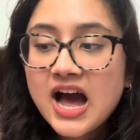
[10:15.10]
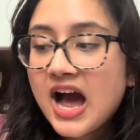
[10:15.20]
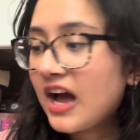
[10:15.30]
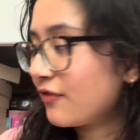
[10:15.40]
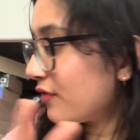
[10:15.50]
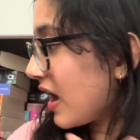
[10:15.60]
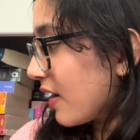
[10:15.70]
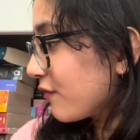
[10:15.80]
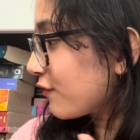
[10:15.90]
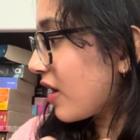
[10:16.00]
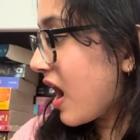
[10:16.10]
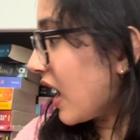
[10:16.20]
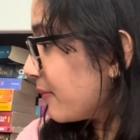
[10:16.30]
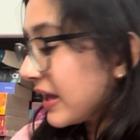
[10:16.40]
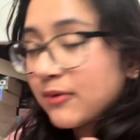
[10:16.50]
I, I,
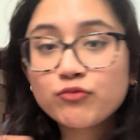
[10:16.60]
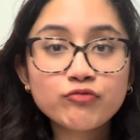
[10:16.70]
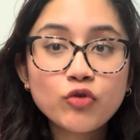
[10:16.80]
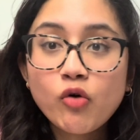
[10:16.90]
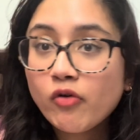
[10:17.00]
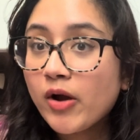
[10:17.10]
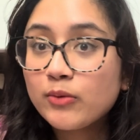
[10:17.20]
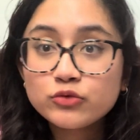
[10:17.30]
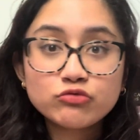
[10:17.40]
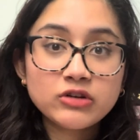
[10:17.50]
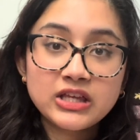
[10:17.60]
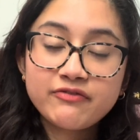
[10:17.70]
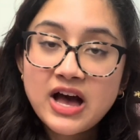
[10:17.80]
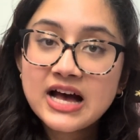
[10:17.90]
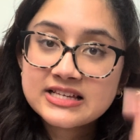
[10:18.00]
I became overwhelmed really
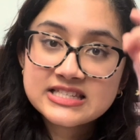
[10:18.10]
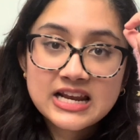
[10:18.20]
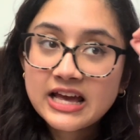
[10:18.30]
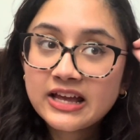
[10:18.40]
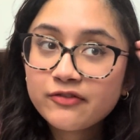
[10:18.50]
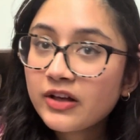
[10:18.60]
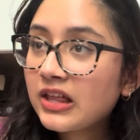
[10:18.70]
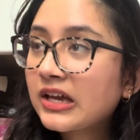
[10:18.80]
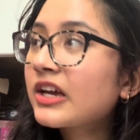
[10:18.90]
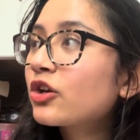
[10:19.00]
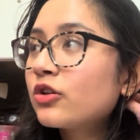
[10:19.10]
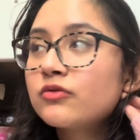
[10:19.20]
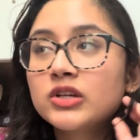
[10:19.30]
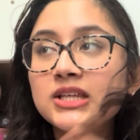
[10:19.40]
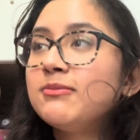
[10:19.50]
fast and I felt like I couldn't
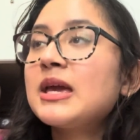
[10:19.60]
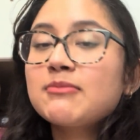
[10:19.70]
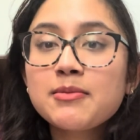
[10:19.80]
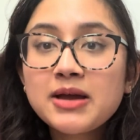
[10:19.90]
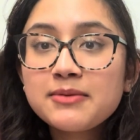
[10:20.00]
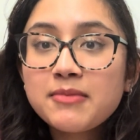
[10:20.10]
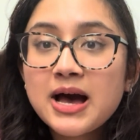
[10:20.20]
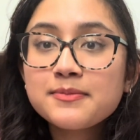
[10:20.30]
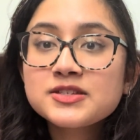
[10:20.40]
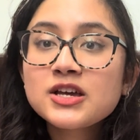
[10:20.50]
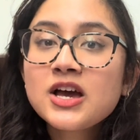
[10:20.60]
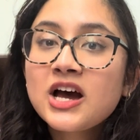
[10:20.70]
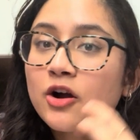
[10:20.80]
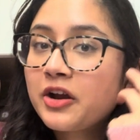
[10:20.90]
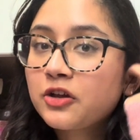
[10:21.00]
really make my mind maps
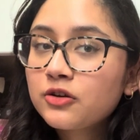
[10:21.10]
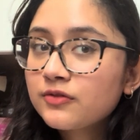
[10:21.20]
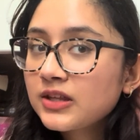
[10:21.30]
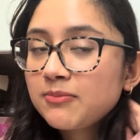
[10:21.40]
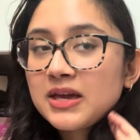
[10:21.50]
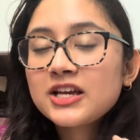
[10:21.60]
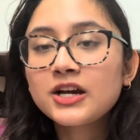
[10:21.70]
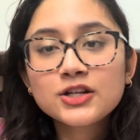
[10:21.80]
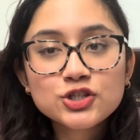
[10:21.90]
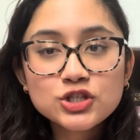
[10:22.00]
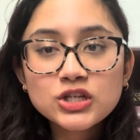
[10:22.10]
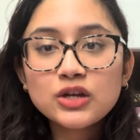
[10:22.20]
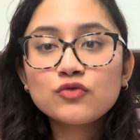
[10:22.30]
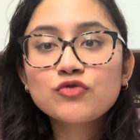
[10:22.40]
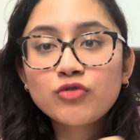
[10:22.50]
or I couldn't really make just kind
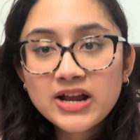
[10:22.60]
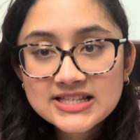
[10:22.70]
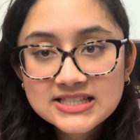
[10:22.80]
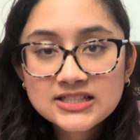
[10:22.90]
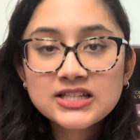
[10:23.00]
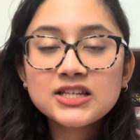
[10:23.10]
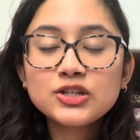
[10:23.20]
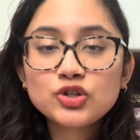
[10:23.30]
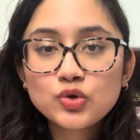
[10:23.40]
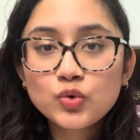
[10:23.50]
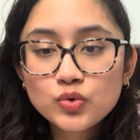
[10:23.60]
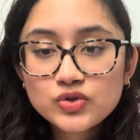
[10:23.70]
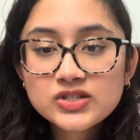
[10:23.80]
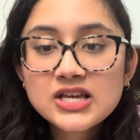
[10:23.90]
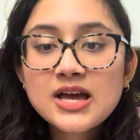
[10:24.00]
of written
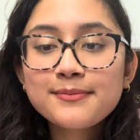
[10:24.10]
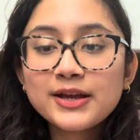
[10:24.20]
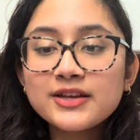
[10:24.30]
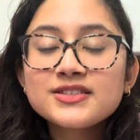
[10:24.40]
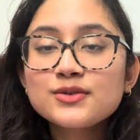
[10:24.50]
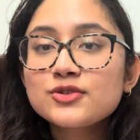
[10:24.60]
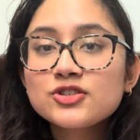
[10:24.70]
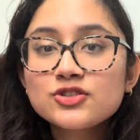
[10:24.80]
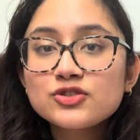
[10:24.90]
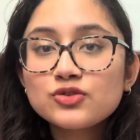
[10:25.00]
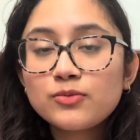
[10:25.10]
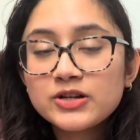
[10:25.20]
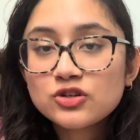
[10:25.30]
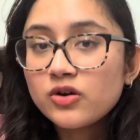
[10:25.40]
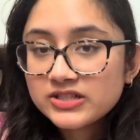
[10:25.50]
notes because there was just so
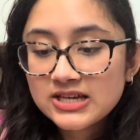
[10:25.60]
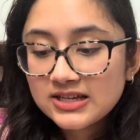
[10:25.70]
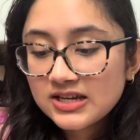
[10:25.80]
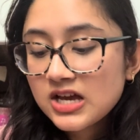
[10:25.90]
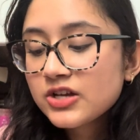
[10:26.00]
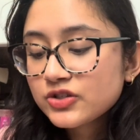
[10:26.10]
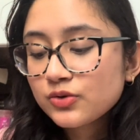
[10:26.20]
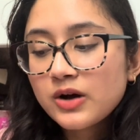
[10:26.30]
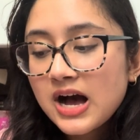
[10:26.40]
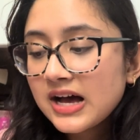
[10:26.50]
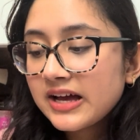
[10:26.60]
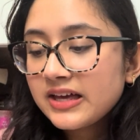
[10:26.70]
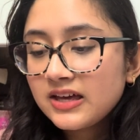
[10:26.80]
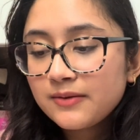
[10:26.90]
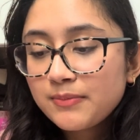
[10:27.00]
much content. So
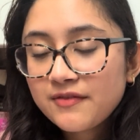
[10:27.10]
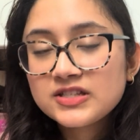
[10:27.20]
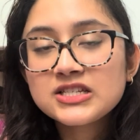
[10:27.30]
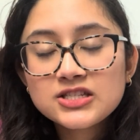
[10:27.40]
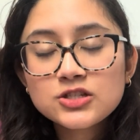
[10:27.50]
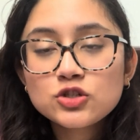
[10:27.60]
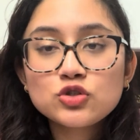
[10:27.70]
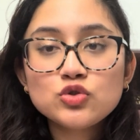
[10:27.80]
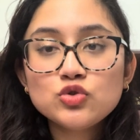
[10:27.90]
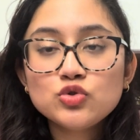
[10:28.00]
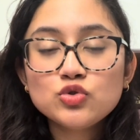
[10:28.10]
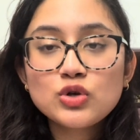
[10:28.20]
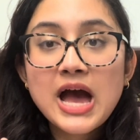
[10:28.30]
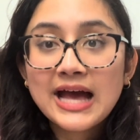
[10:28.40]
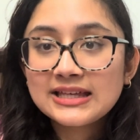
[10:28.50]
I pivoted to
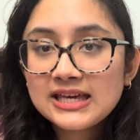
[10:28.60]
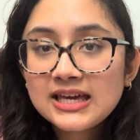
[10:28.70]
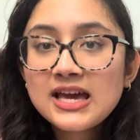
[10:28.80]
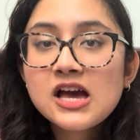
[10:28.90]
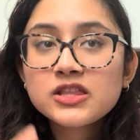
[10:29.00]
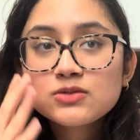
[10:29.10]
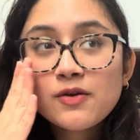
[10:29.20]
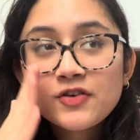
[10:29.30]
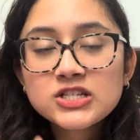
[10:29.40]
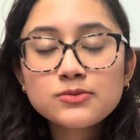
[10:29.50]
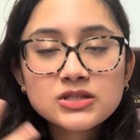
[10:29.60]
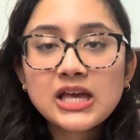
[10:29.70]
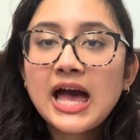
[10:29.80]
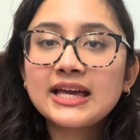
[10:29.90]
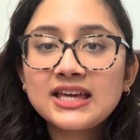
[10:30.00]
Anki. This is my first time using
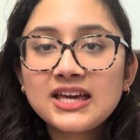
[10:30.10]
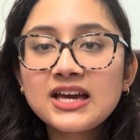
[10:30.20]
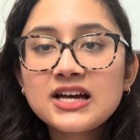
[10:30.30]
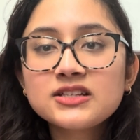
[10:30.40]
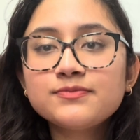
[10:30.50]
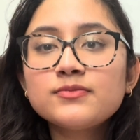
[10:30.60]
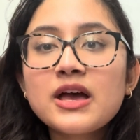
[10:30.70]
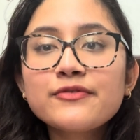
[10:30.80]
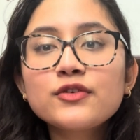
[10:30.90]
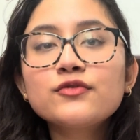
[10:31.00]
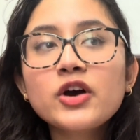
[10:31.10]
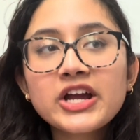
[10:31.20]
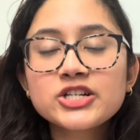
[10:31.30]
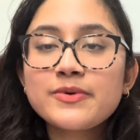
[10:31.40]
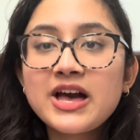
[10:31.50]
Anki. Um, if you've not
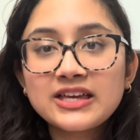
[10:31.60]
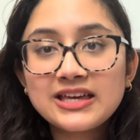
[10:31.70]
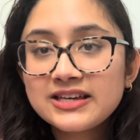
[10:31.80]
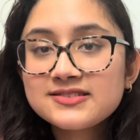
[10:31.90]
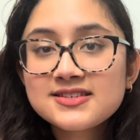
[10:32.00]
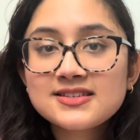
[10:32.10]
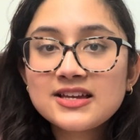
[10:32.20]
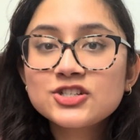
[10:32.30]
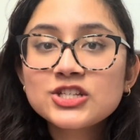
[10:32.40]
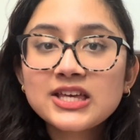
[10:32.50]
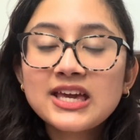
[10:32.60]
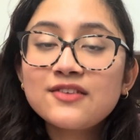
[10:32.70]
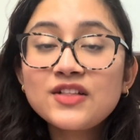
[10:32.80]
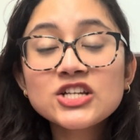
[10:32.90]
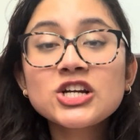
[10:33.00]
heard about Anki, it's essentially a
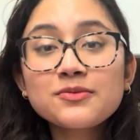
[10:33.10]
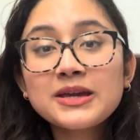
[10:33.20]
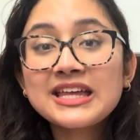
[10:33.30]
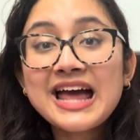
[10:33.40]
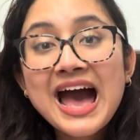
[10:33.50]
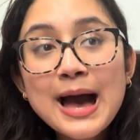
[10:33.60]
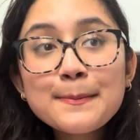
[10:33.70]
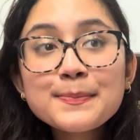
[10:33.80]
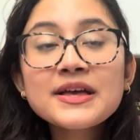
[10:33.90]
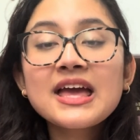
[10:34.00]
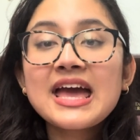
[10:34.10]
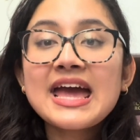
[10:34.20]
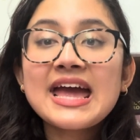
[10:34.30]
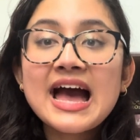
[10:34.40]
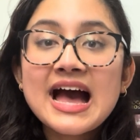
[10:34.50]
flashcard making app.
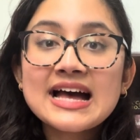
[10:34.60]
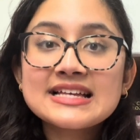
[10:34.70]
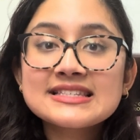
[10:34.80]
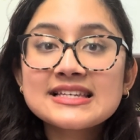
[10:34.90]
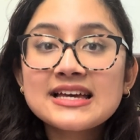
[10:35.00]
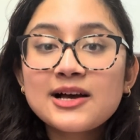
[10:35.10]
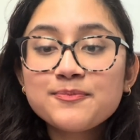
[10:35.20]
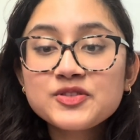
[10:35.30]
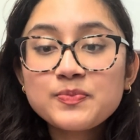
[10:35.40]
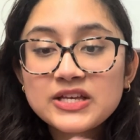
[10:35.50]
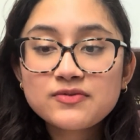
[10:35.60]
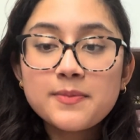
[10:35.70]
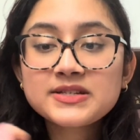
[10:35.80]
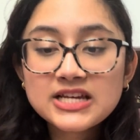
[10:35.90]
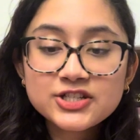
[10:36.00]
It has um, spaced
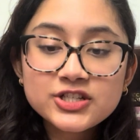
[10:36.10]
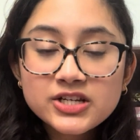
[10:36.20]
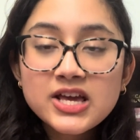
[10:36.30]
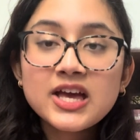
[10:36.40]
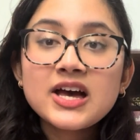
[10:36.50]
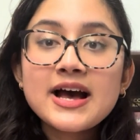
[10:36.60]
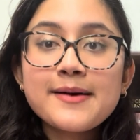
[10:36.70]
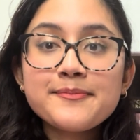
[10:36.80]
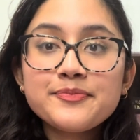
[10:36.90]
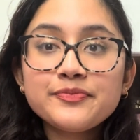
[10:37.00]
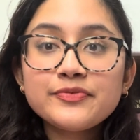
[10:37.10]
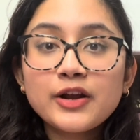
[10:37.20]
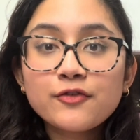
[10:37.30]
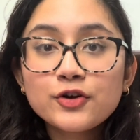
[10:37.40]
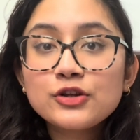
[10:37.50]
repetition, um,
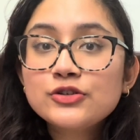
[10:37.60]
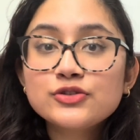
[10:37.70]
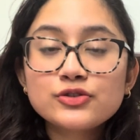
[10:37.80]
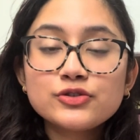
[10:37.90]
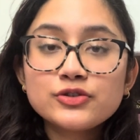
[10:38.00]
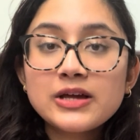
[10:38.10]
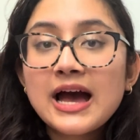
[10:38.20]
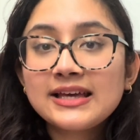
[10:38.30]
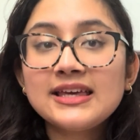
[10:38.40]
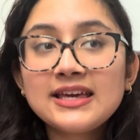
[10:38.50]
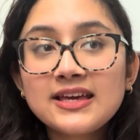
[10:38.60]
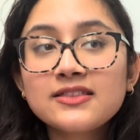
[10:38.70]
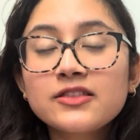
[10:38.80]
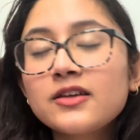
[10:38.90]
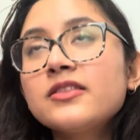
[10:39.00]
therefore you do Anki,
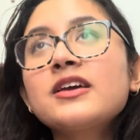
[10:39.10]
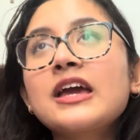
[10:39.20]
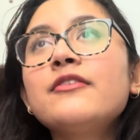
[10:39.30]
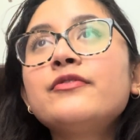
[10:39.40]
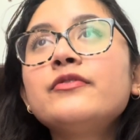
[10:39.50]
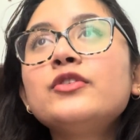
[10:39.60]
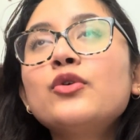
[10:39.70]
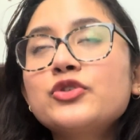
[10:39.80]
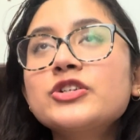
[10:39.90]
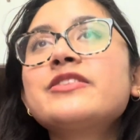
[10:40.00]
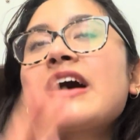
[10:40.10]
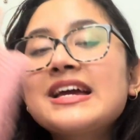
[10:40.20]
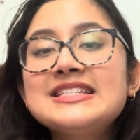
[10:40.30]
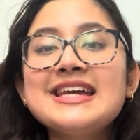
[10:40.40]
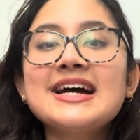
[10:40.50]
the, the kind of notion and the
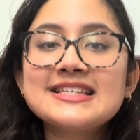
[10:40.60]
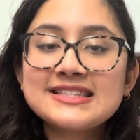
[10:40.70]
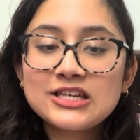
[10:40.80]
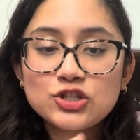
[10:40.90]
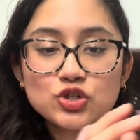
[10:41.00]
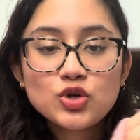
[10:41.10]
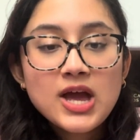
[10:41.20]
idea is that you do